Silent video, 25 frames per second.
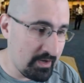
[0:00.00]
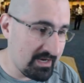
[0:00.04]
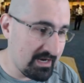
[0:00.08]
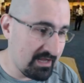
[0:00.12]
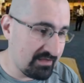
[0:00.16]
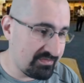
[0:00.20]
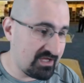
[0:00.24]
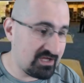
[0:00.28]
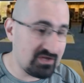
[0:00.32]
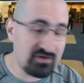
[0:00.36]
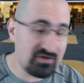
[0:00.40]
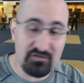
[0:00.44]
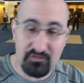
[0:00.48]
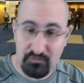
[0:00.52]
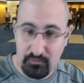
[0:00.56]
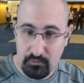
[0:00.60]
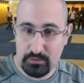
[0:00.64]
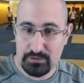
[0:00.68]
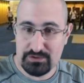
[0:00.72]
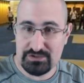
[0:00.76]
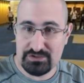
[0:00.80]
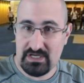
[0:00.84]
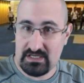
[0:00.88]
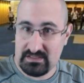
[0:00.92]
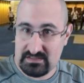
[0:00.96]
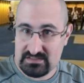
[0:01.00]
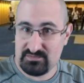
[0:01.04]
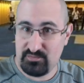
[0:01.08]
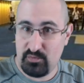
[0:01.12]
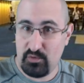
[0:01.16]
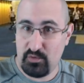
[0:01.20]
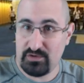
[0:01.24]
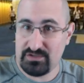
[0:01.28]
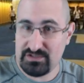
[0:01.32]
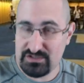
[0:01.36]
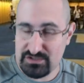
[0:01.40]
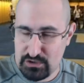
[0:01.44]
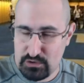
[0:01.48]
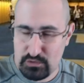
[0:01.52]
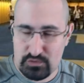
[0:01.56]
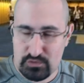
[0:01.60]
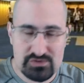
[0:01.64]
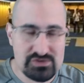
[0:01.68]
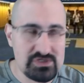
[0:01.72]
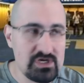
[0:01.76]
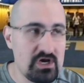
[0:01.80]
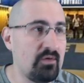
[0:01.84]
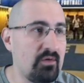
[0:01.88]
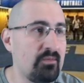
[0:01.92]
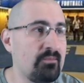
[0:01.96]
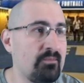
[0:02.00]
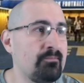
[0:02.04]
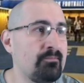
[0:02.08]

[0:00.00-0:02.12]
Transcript: I think it's foolish at this point to do so.